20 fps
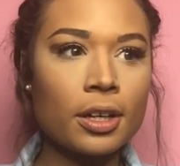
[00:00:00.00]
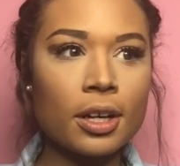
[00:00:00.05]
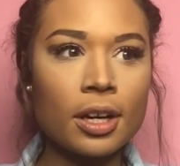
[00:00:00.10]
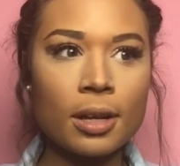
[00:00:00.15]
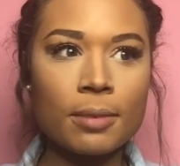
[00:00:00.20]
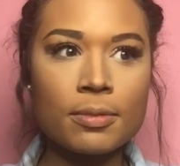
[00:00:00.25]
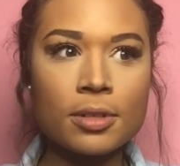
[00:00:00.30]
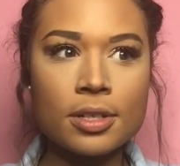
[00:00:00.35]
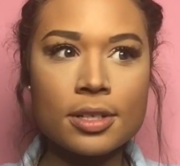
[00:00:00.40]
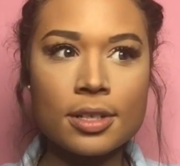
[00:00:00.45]
And
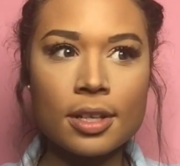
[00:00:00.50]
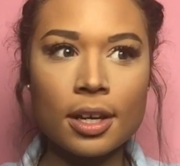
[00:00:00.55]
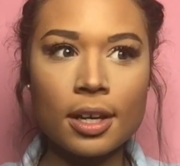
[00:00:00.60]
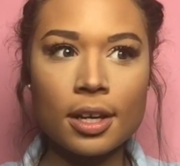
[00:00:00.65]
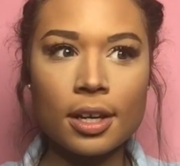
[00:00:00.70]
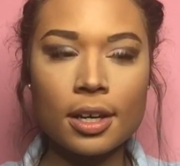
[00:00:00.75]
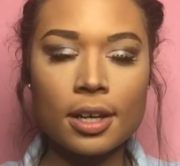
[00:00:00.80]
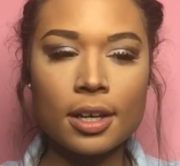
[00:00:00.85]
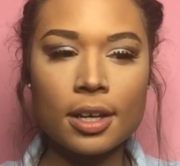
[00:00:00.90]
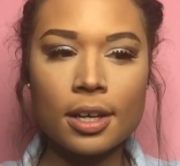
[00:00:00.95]
I'm just
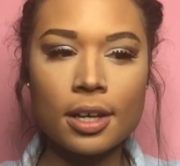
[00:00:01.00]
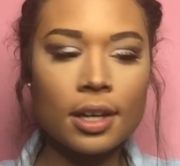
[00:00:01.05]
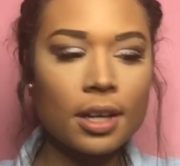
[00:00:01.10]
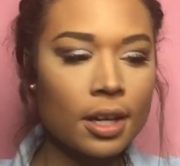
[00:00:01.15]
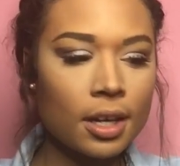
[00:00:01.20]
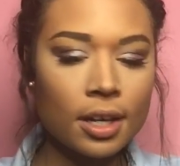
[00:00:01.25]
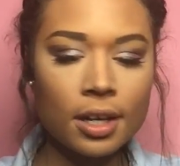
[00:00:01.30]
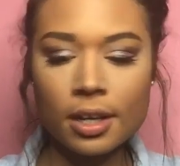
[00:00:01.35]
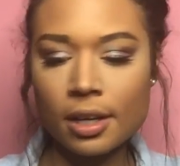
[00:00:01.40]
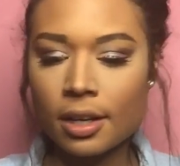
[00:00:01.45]
like,
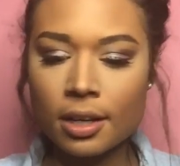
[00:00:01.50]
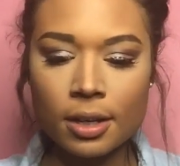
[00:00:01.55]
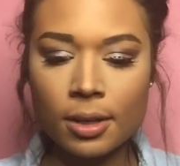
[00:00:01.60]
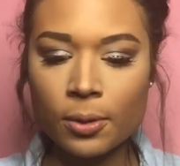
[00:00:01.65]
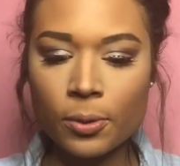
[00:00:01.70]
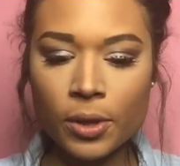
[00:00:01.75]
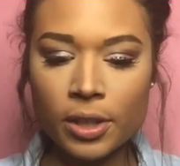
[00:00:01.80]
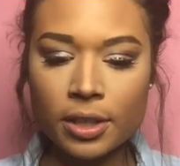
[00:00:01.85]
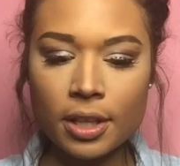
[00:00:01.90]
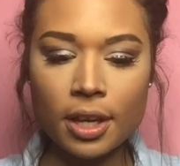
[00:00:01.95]
what